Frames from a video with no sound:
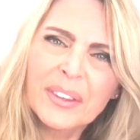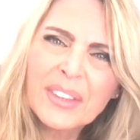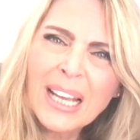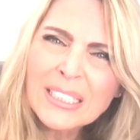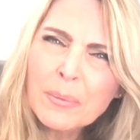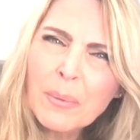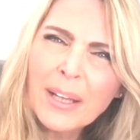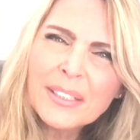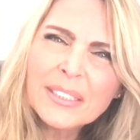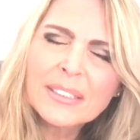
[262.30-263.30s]
That's why
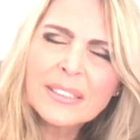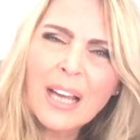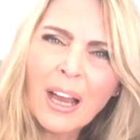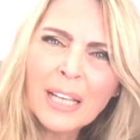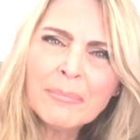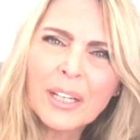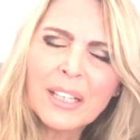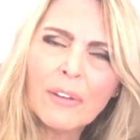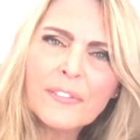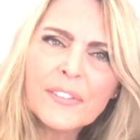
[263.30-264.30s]
this time right
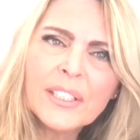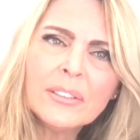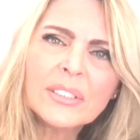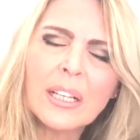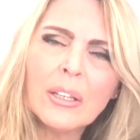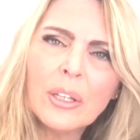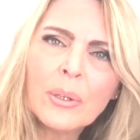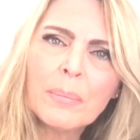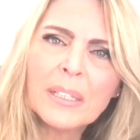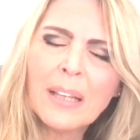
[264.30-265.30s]
now feels a
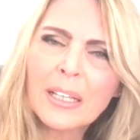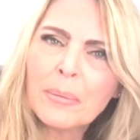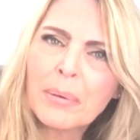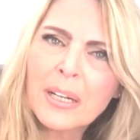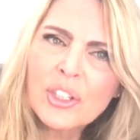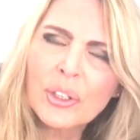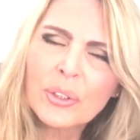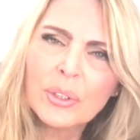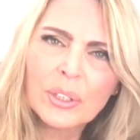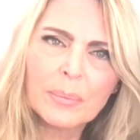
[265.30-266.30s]
little bit like a pressure
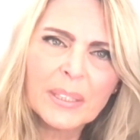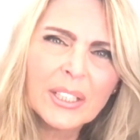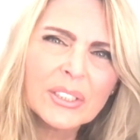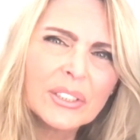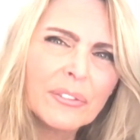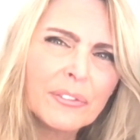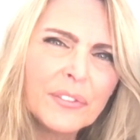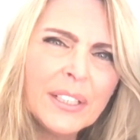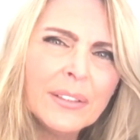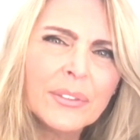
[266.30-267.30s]
cooker, because you
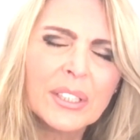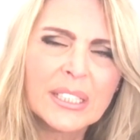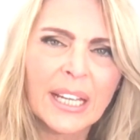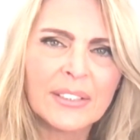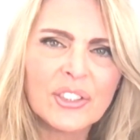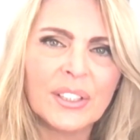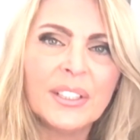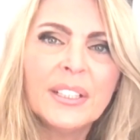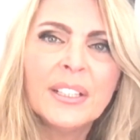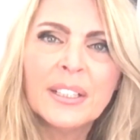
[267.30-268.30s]
feel the tension,
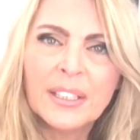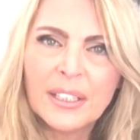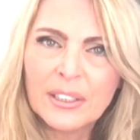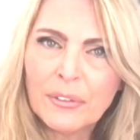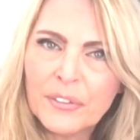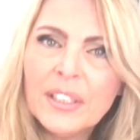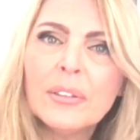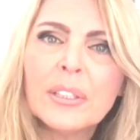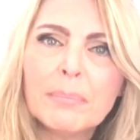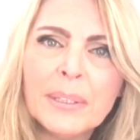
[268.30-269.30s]
you
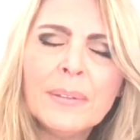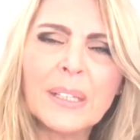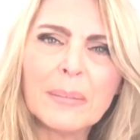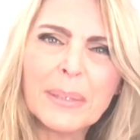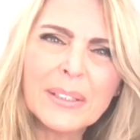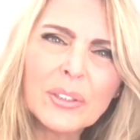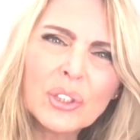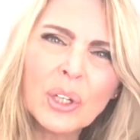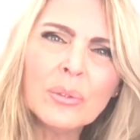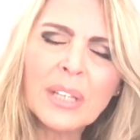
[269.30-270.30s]
feel it building, but you
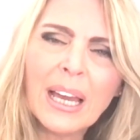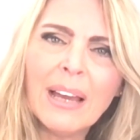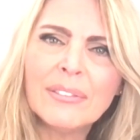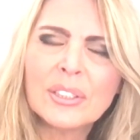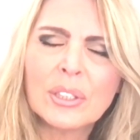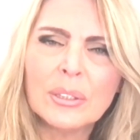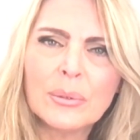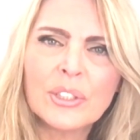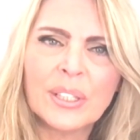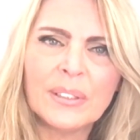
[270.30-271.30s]
don't have a
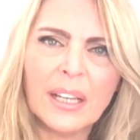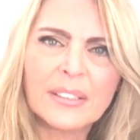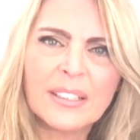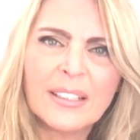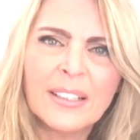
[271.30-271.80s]
solution yet.